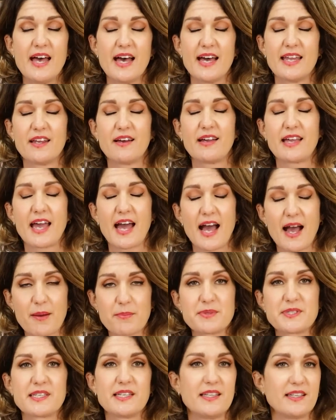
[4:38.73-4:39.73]
And I
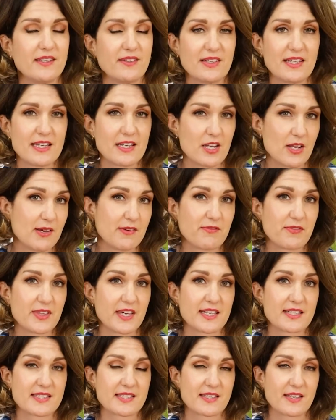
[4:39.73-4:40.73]
absolutely love
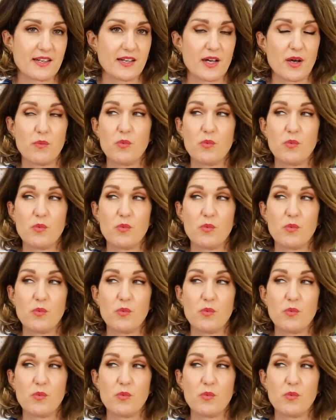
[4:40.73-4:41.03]
that skirt.